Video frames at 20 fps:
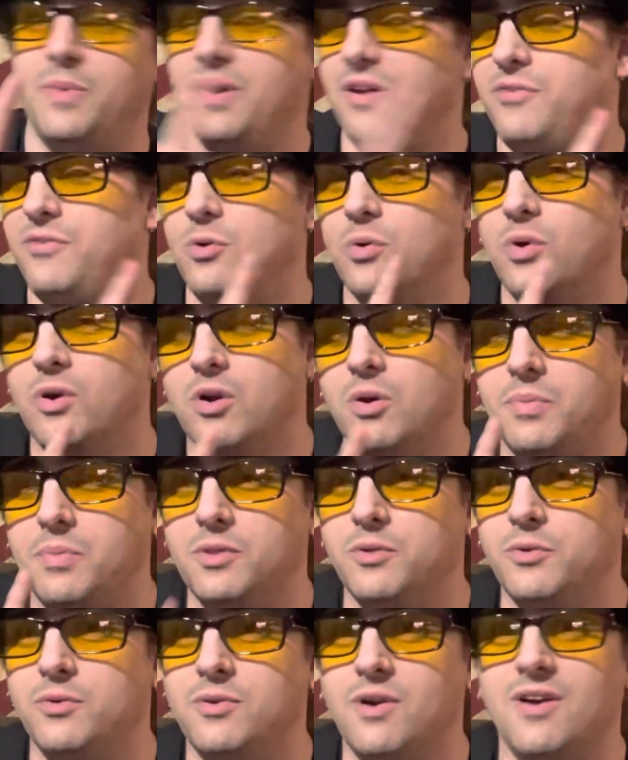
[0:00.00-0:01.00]
If you are a
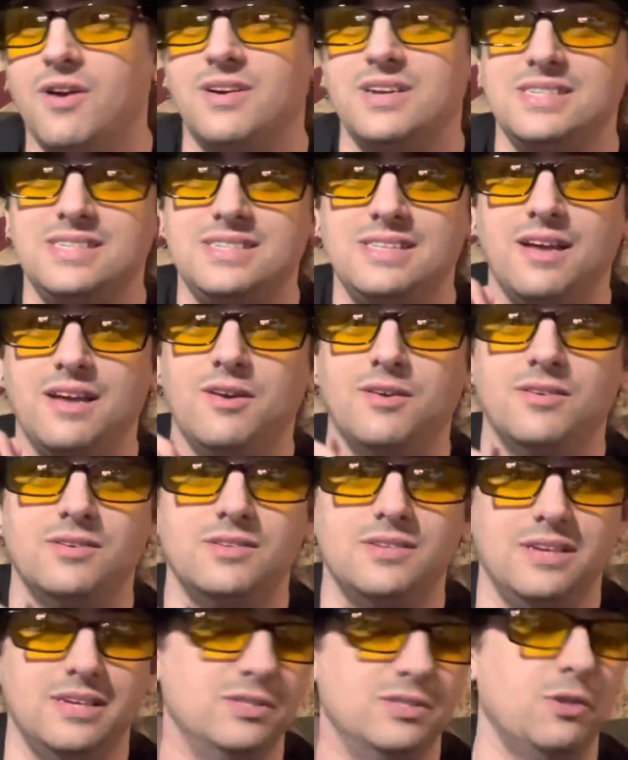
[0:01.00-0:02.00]
balloon artist that
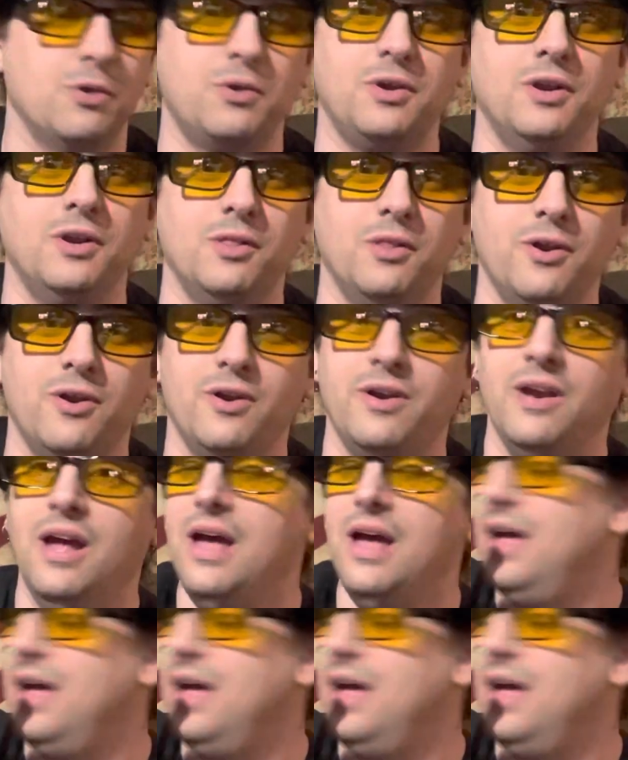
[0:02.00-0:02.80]
is looking to learn,